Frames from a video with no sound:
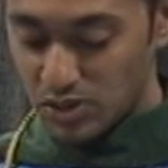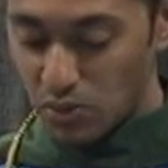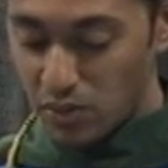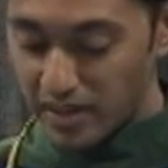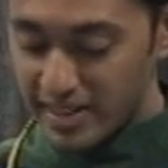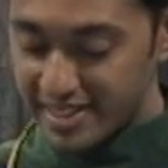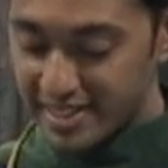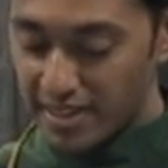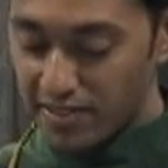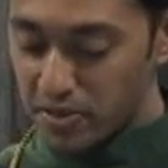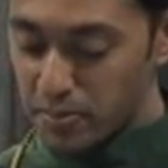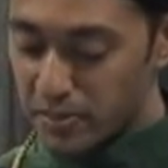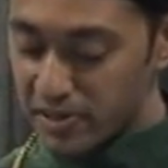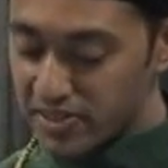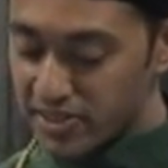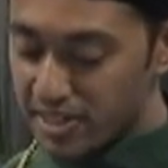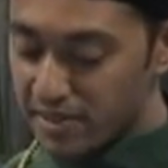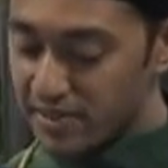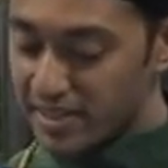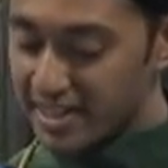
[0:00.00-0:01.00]

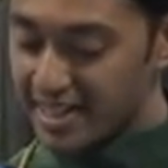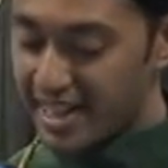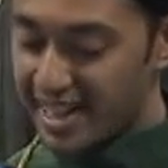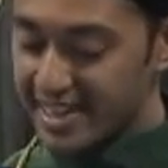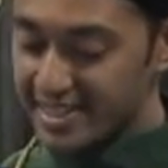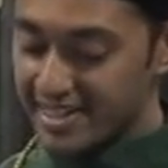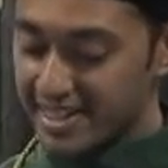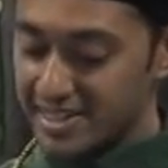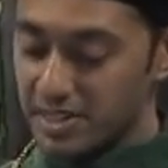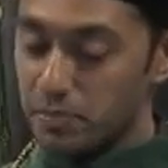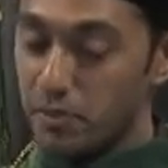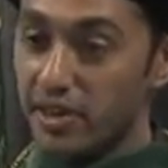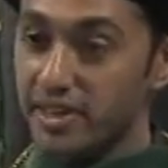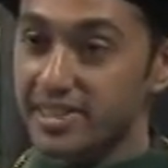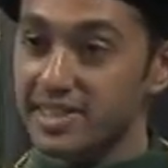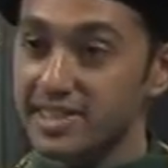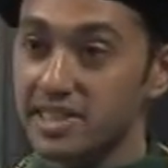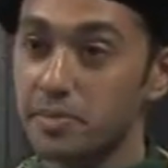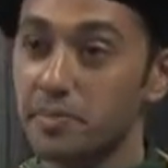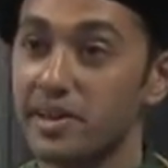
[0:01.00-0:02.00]
27% of the class has
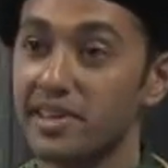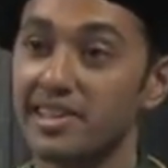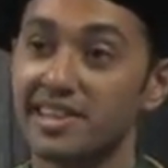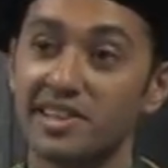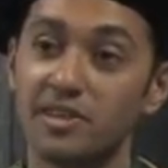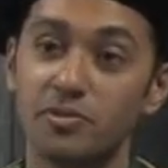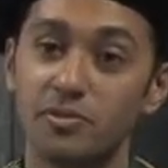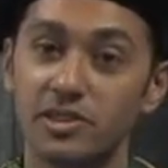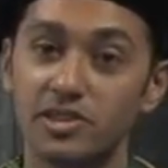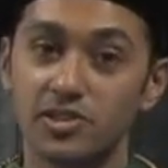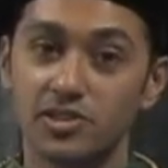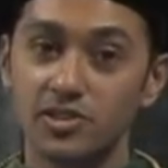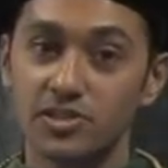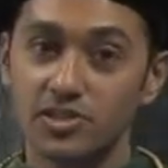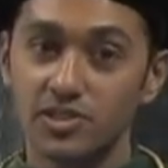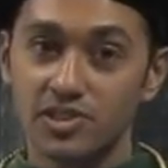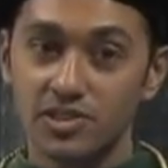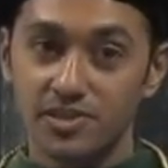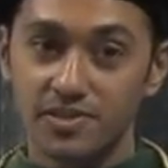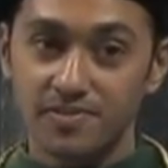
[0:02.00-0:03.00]
participated in research,
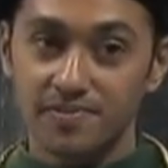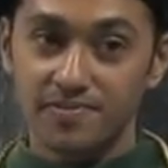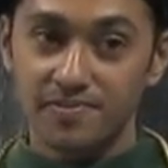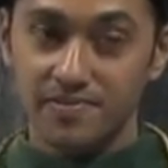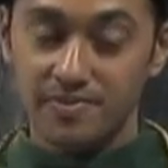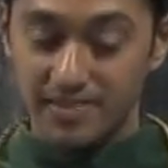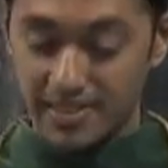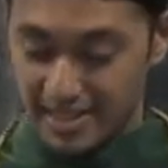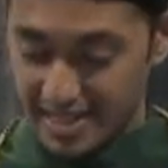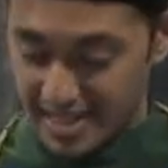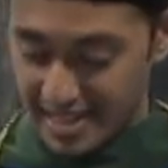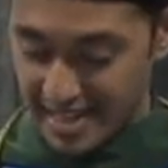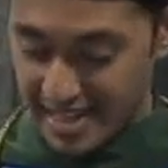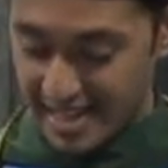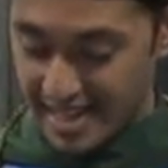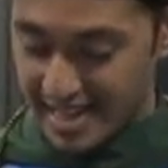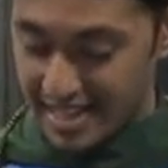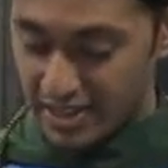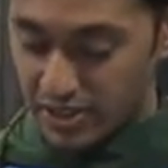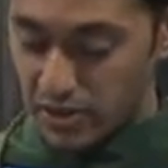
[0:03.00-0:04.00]

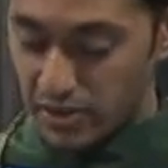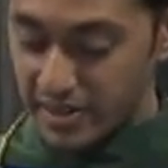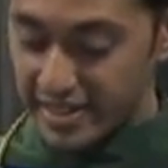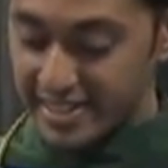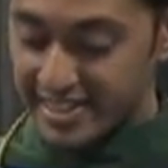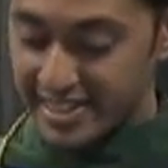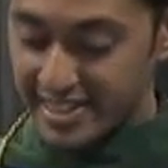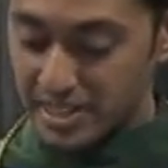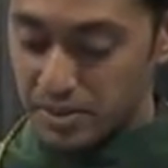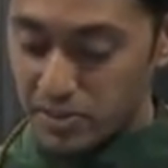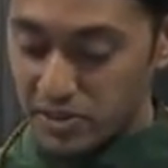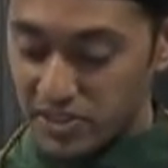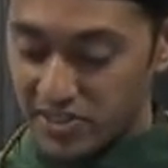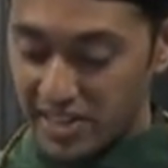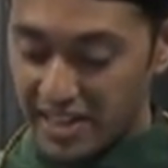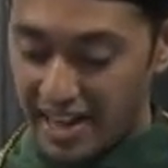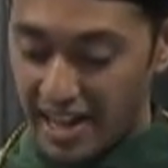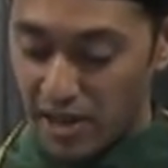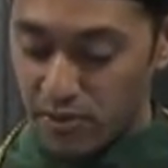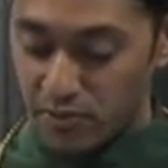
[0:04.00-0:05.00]

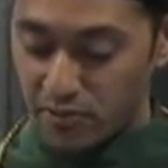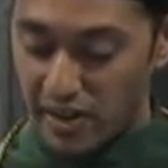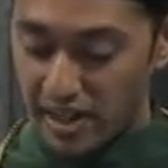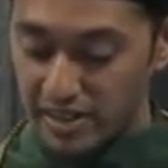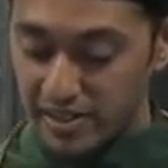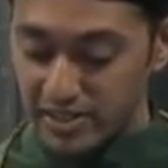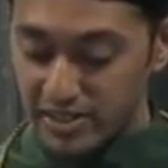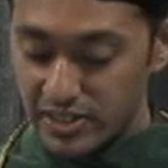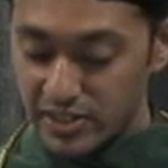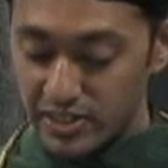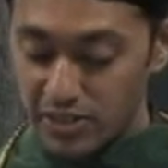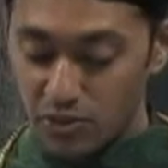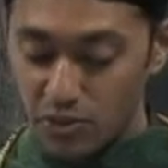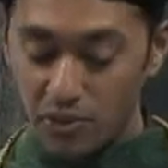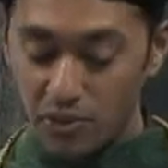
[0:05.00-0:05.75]
36% have volunteered in